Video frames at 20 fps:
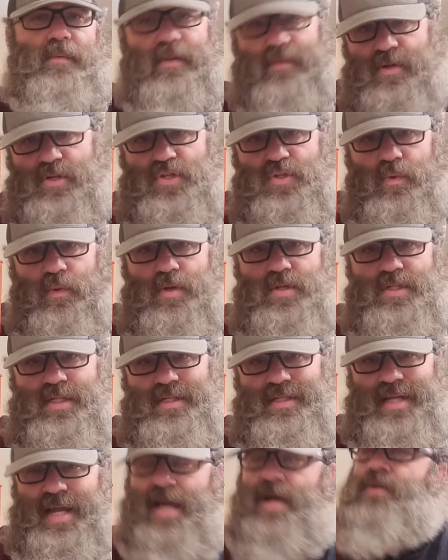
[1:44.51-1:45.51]
other stores in
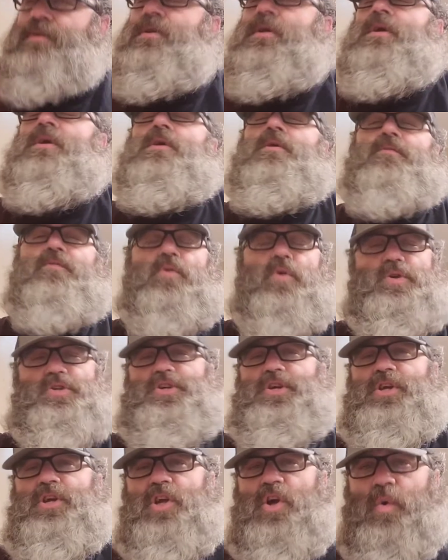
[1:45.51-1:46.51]
town. Of course,
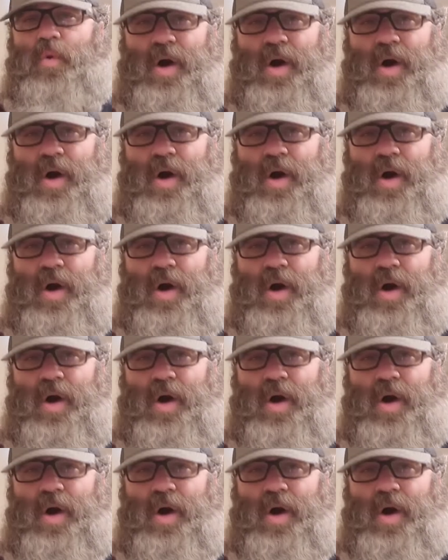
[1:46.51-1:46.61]
you can go